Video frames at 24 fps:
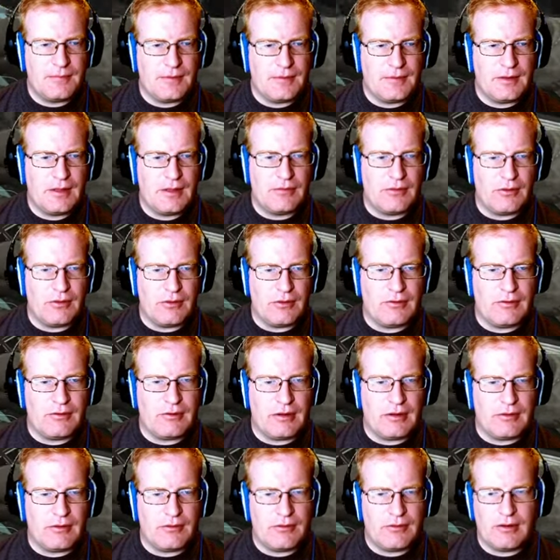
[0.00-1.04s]
it's a it's
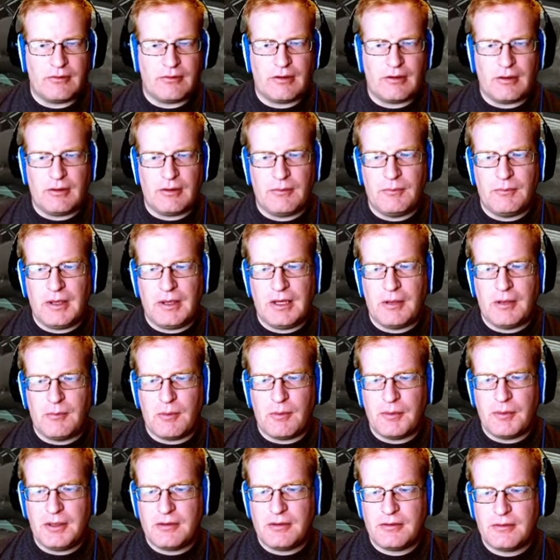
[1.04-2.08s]
a it's a in the
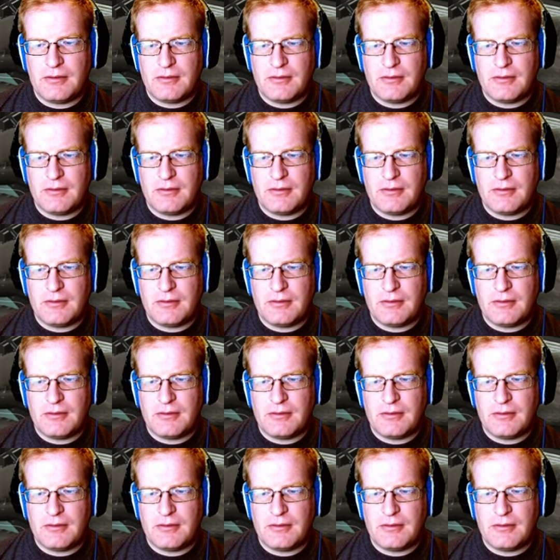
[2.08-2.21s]
moment.